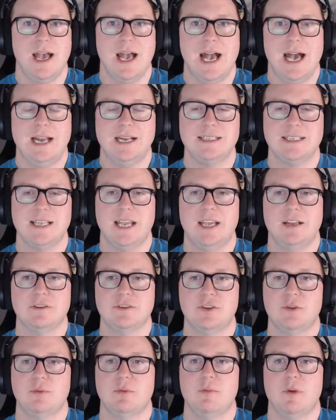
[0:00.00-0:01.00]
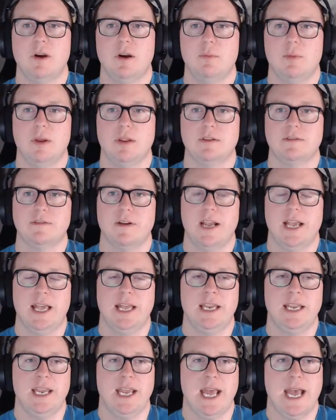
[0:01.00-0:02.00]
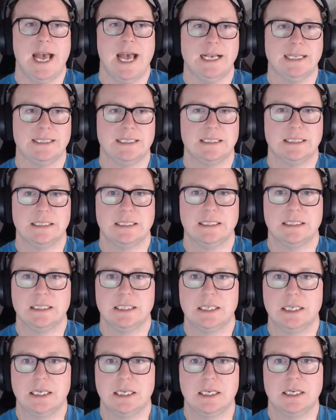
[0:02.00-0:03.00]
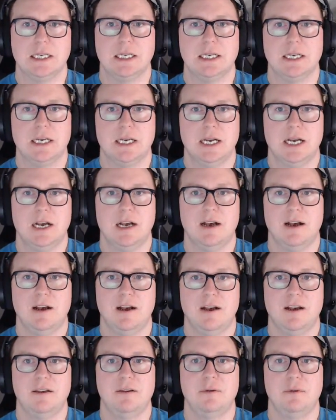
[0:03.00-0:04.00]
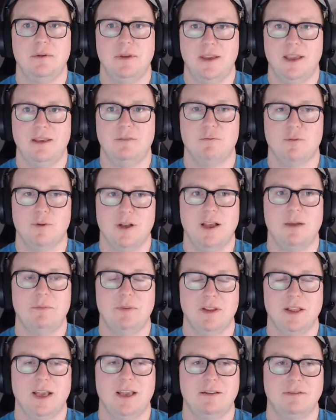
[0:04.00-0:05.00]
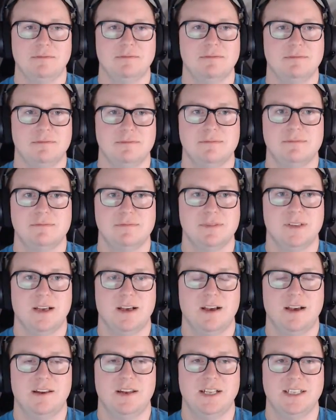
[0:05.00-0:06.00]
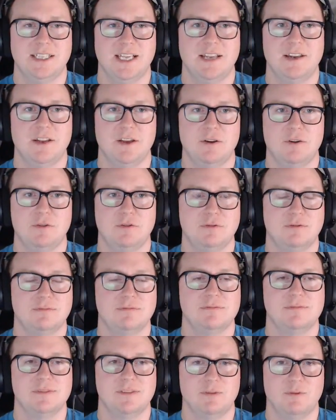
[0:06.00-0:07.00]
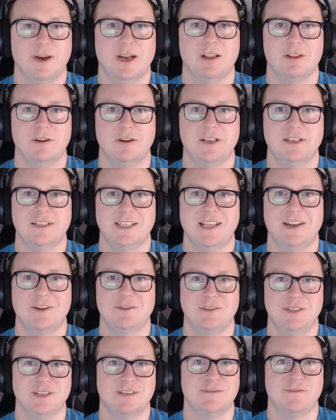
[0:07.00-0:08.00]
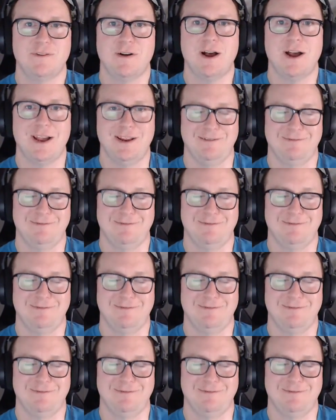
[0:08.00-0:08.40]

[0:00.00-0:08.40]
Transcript: does it handle Super Mario Brothers for NES? It will emulate Nintendo, the regular Nintendo, just fine.